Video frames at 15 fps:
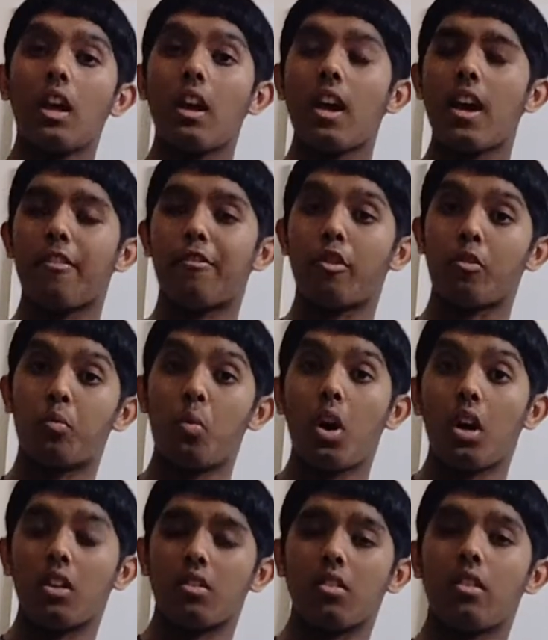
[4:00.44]
f of
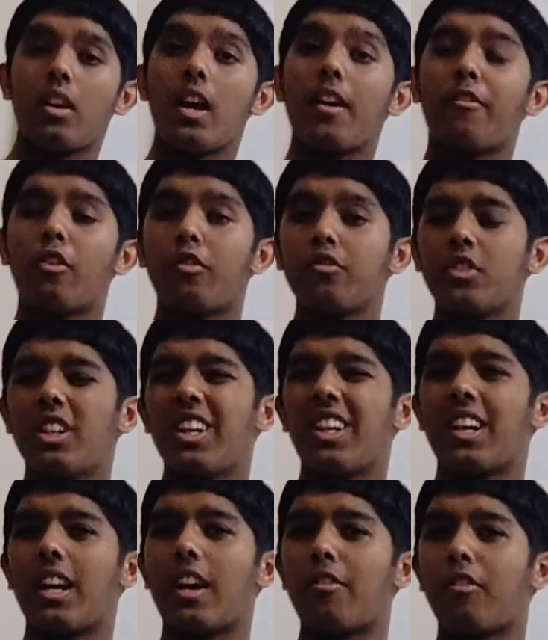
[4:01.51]
1, f of
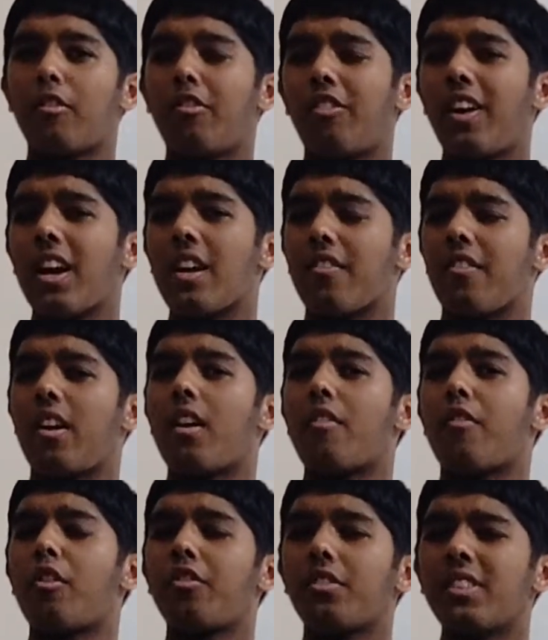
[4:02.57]
3, f of 5,
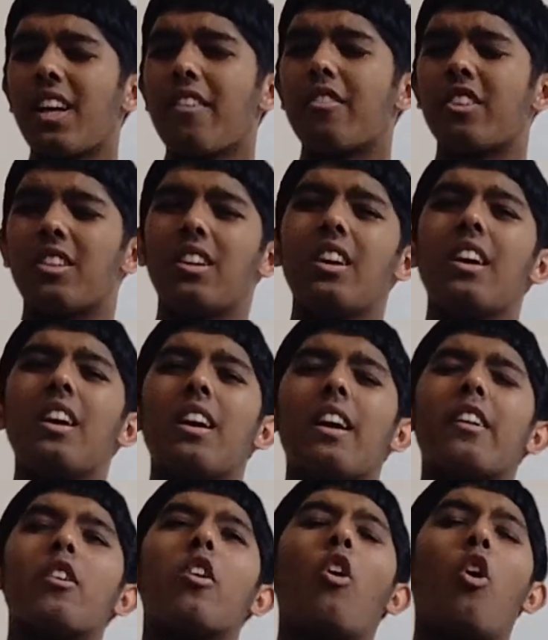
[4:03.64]
f of 7,
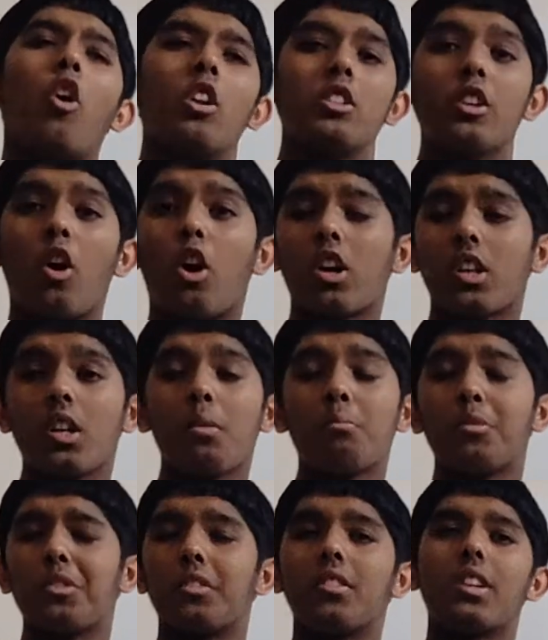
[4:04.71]
and all the odd
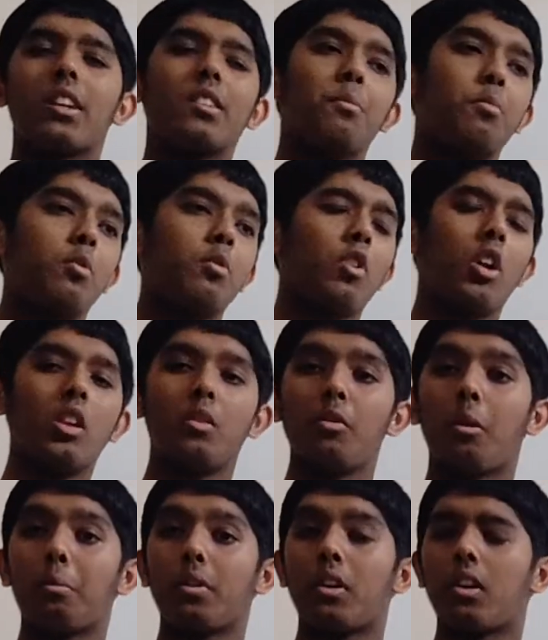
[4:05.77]
numbers, like suppose all the way
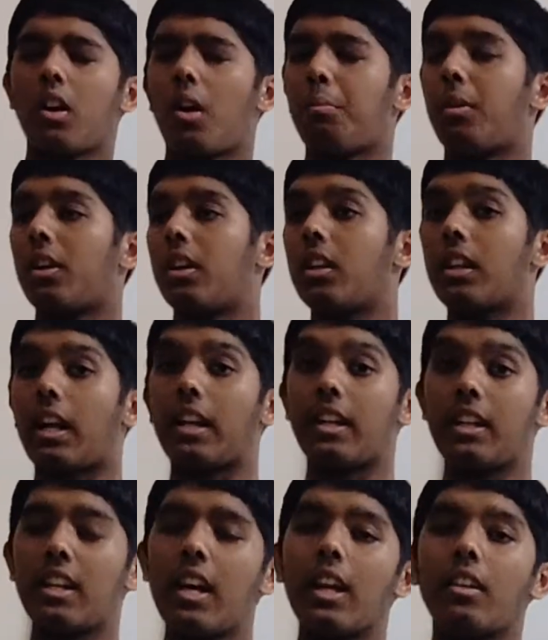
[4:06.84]
up until
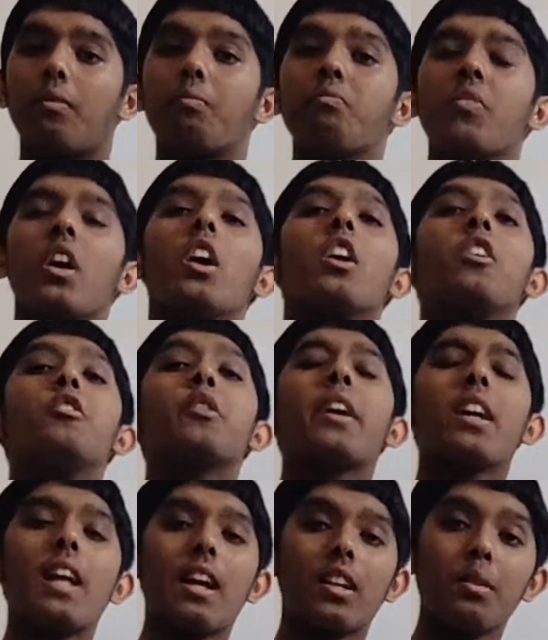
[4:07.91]
99, you
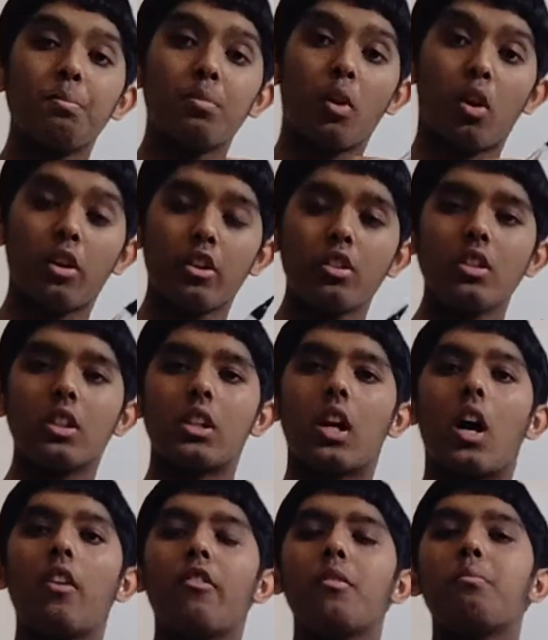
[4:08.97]
can actually plot it on a
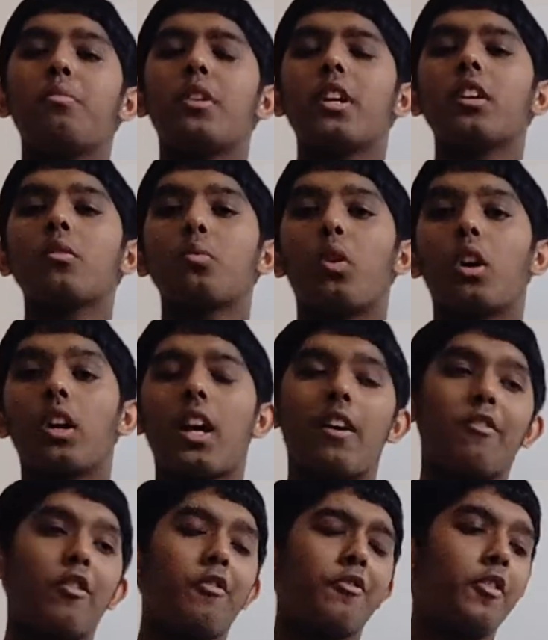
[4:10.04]
graph and predict what
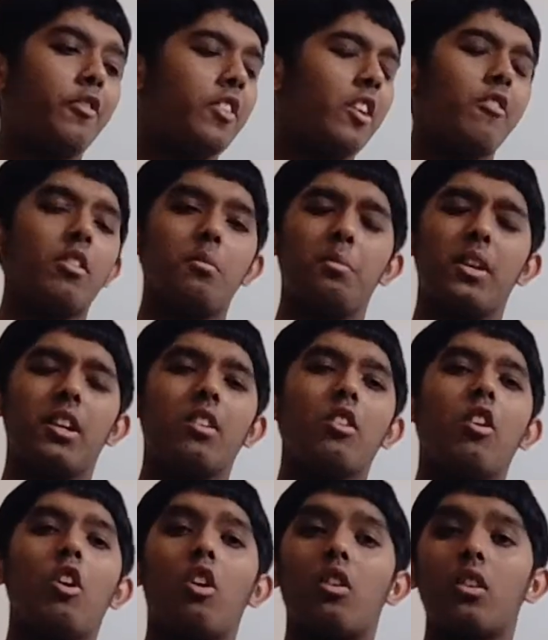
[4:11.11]
f of 50 will be,
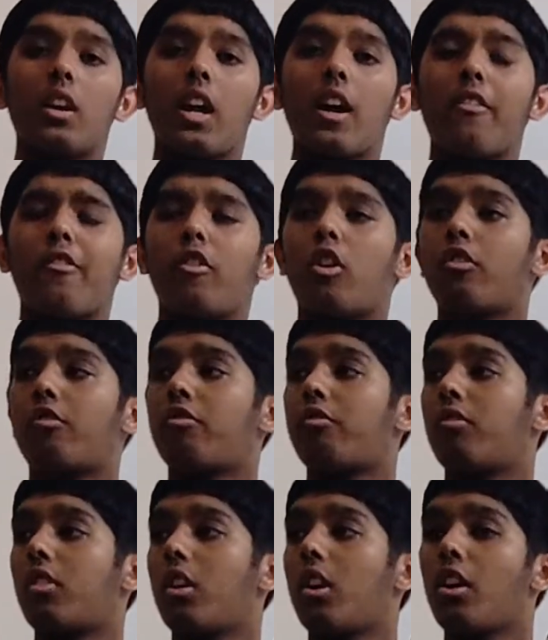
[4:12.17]
or f of
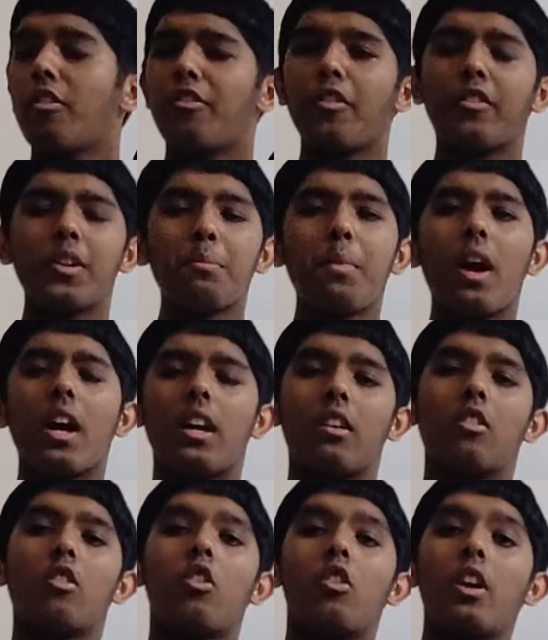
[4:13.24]
50
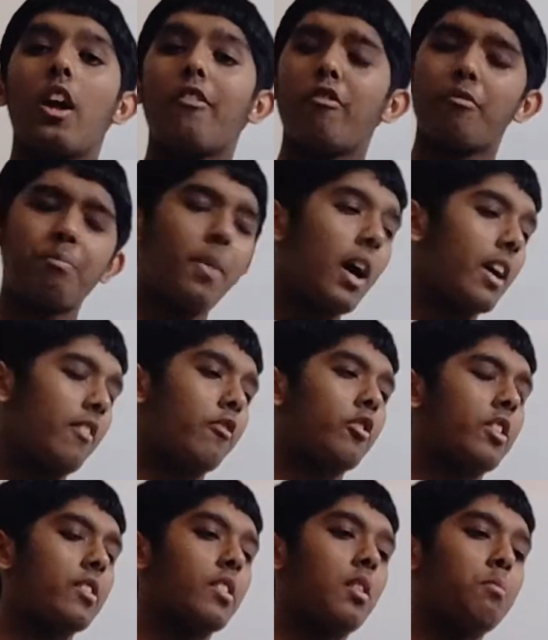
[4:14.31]
pi, or f of pi, for
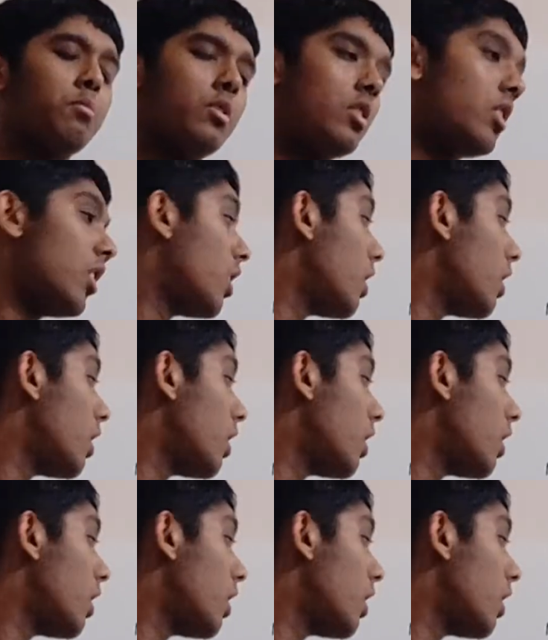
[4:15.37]
example.